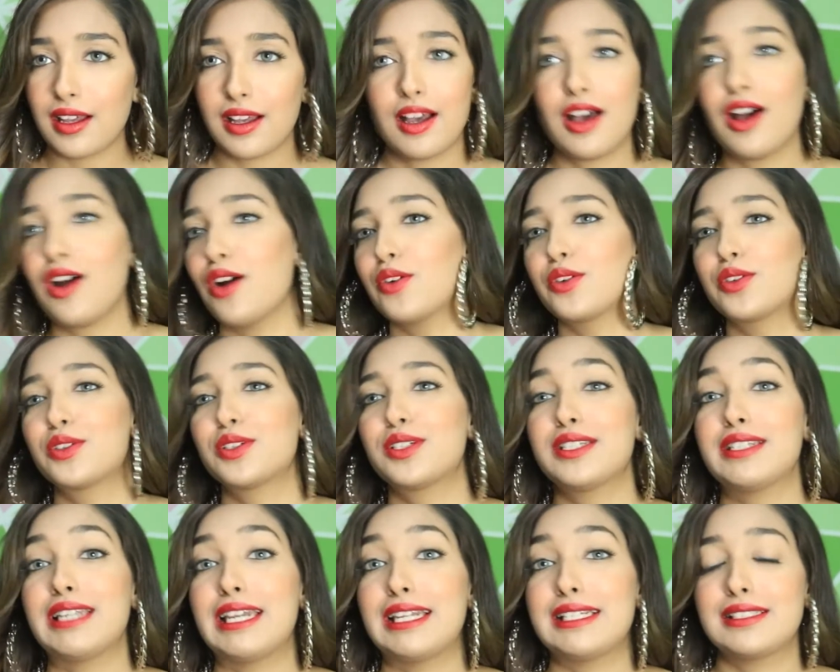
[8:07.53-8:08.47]
Oh,
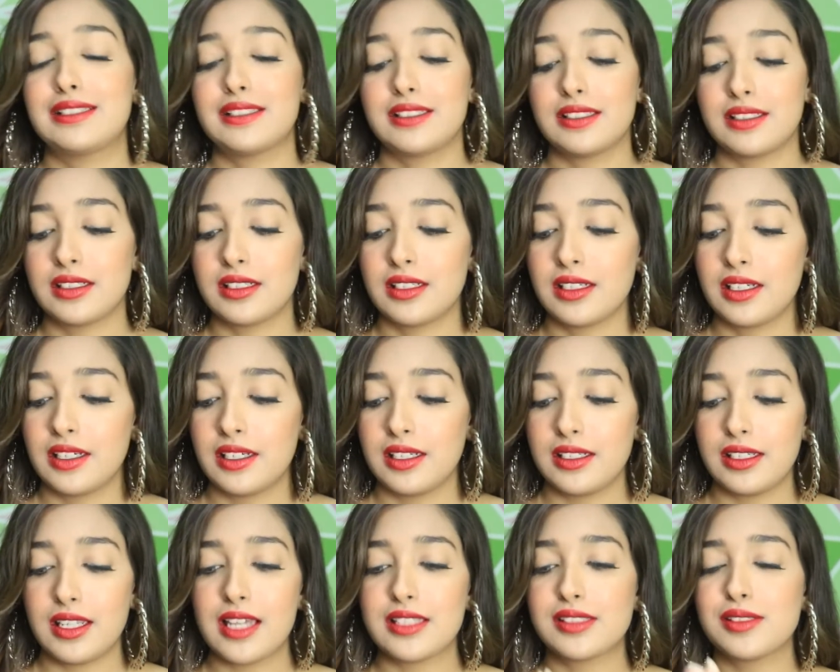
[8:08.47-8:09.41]
great.
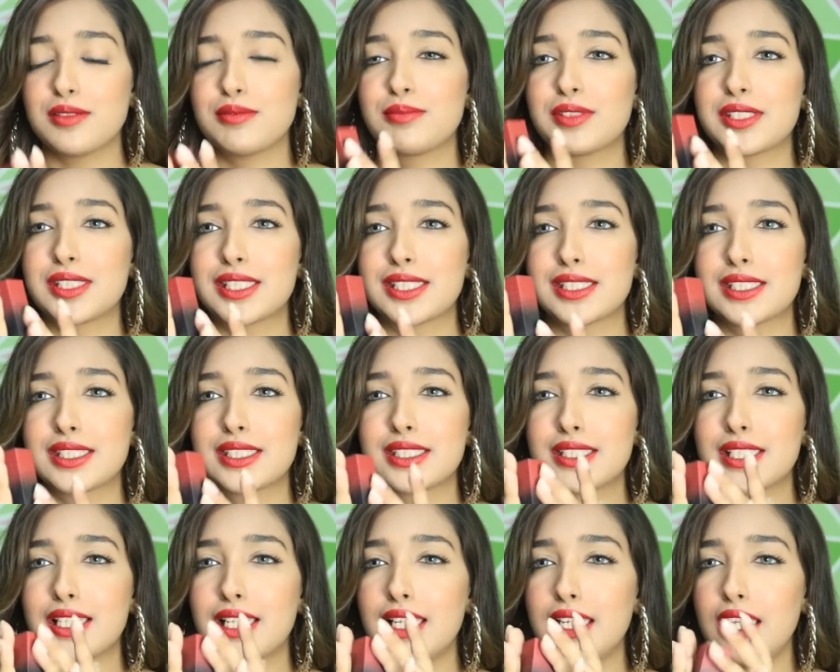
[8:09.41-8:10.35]
It has a
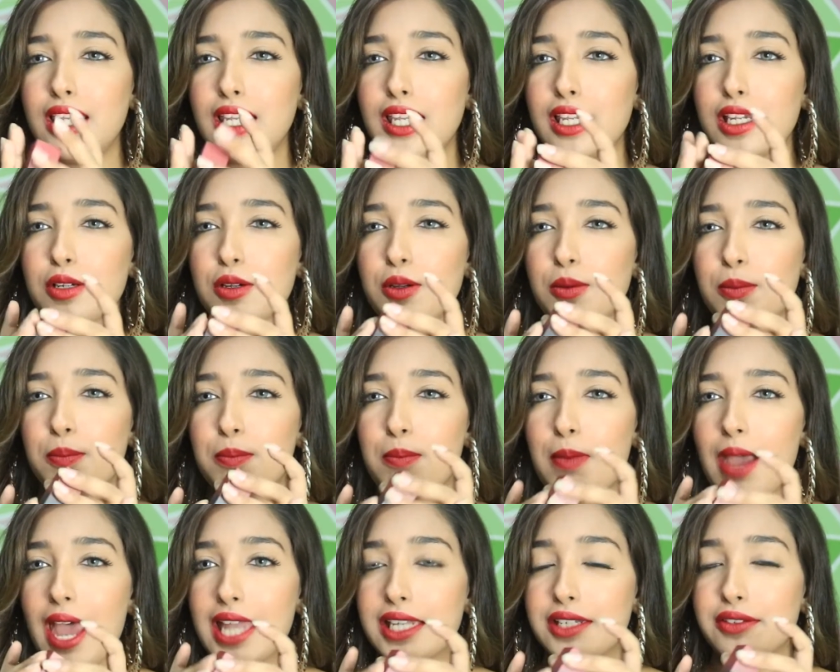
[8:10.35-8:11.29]
sleek
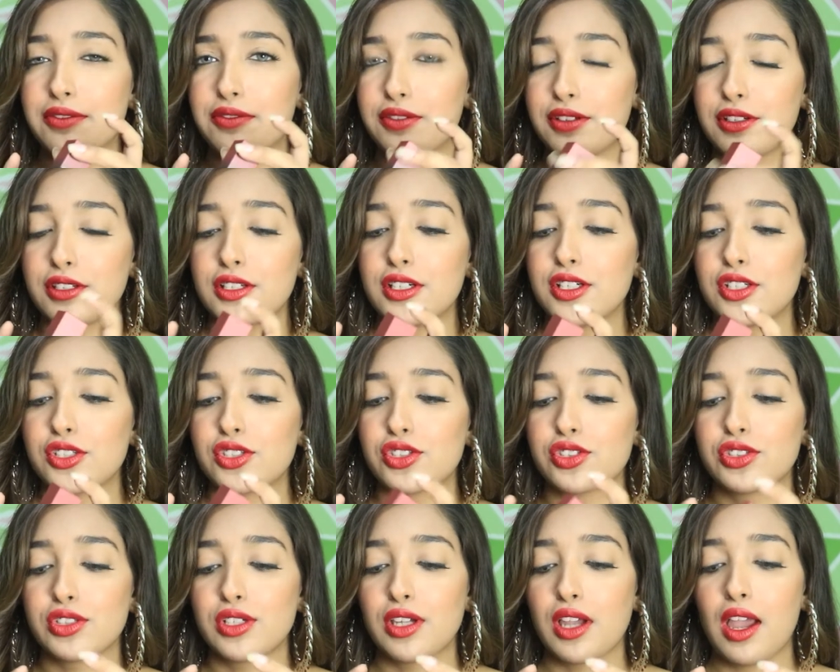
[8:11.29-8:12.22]
matte
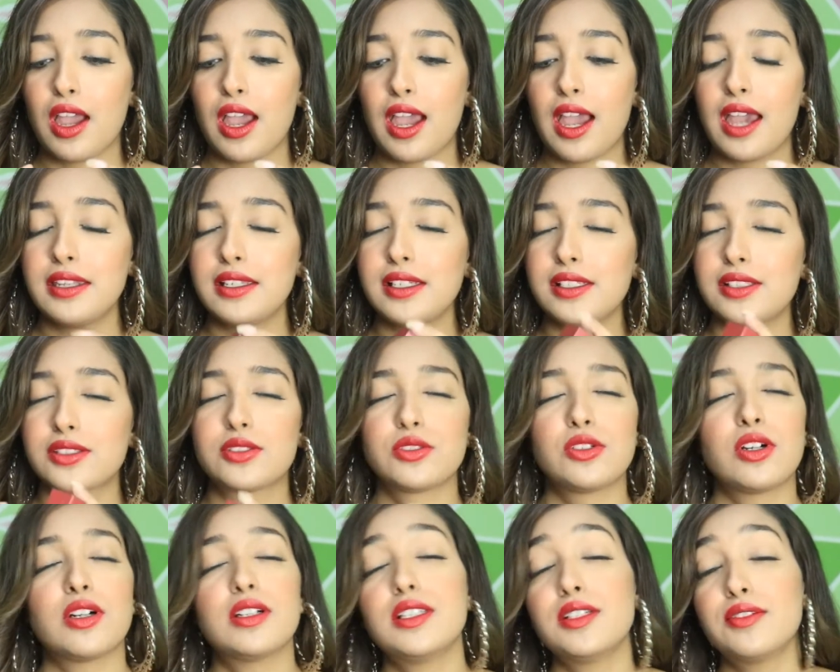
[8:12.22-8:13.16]
finish and it
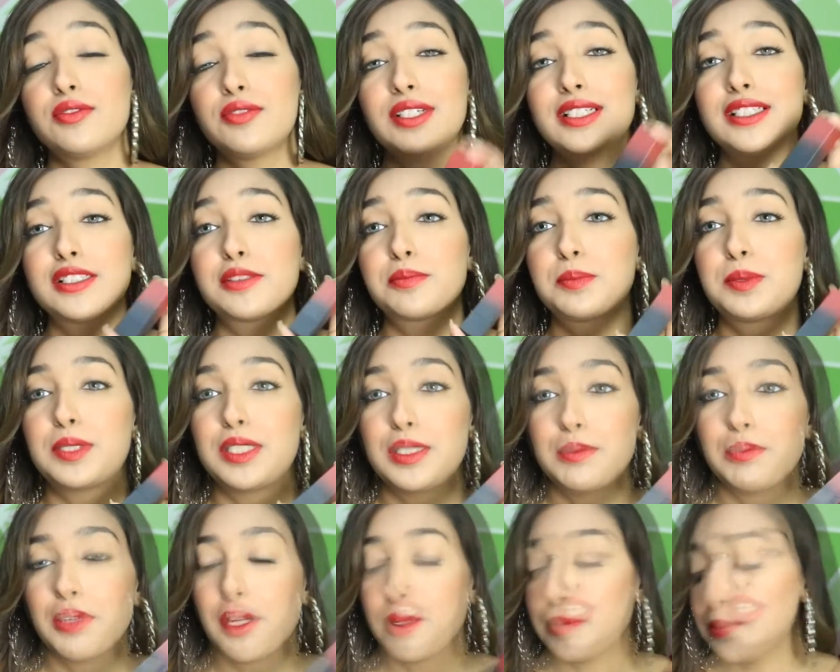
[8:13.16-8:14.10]
really feels
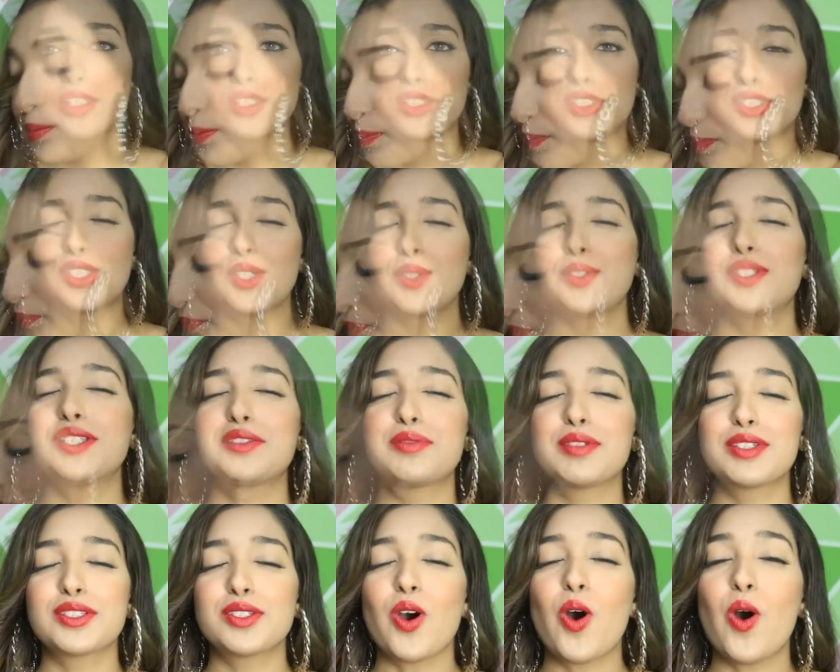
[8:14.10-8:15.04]
premium. So this
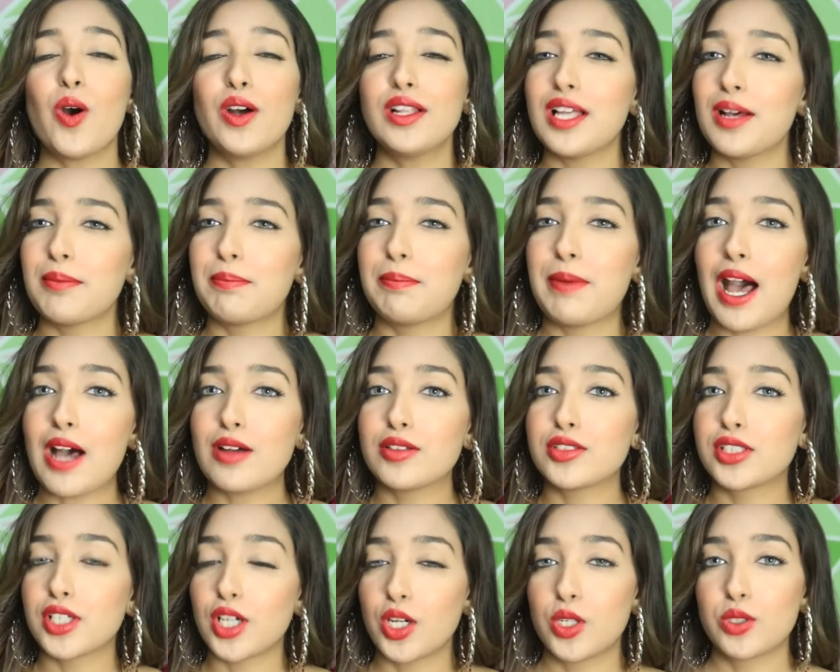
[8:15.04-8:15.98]
was all
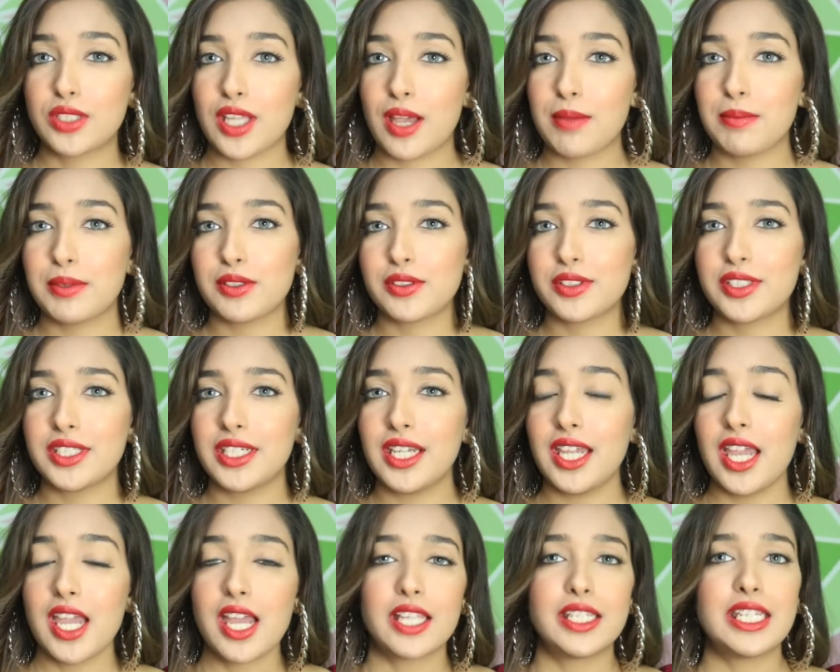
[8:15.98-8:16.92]
about Huda
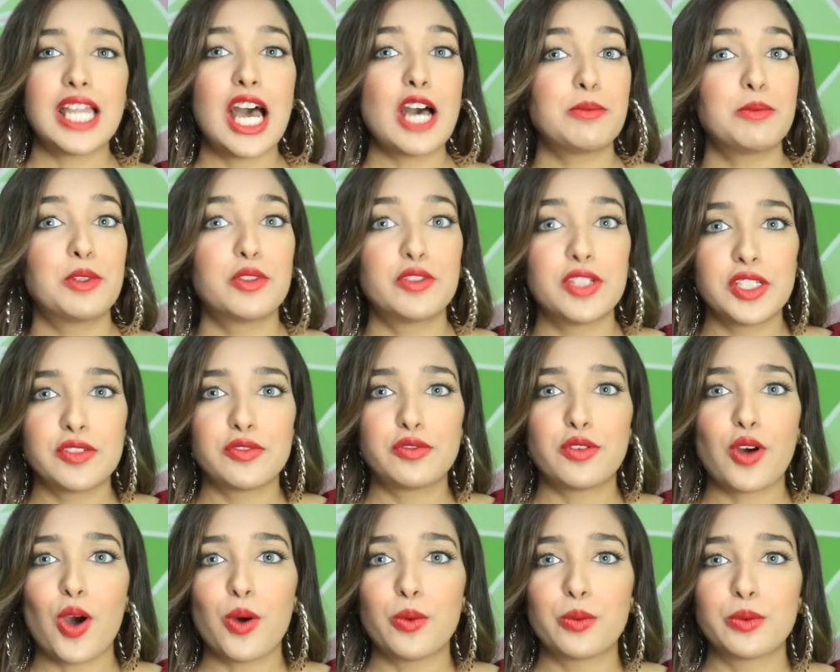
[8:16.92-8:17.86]
Beauty. Now moving
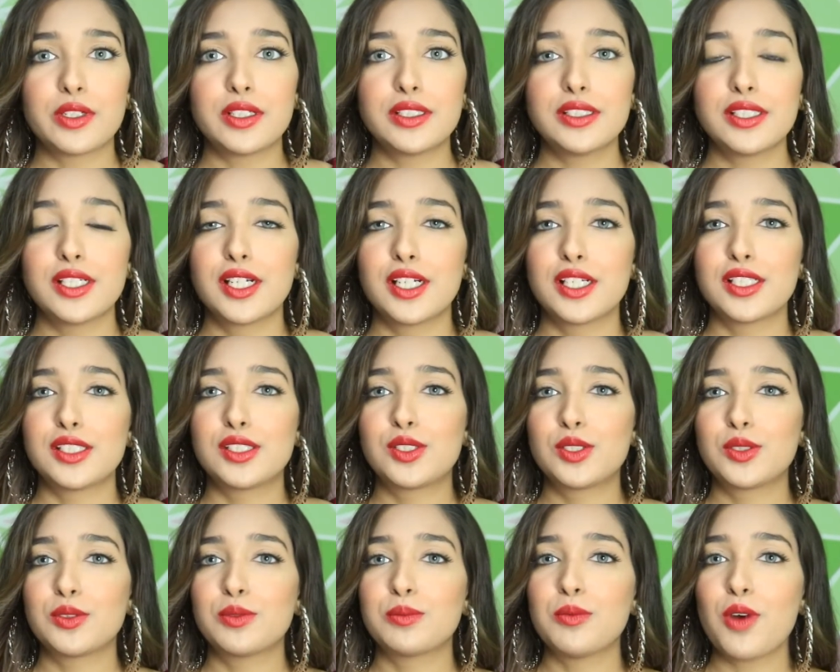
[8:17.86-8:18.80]
forward
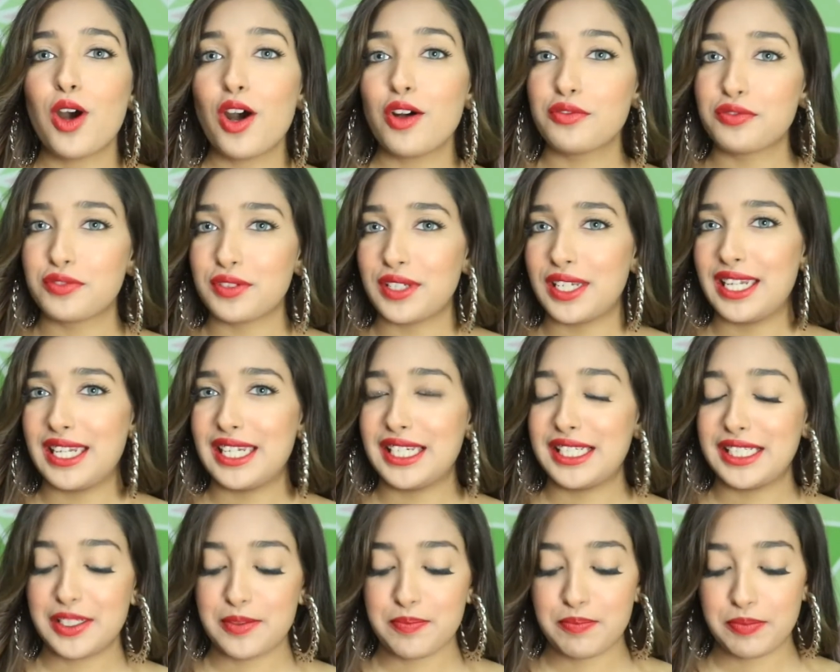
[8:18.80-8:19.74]
to Morphe.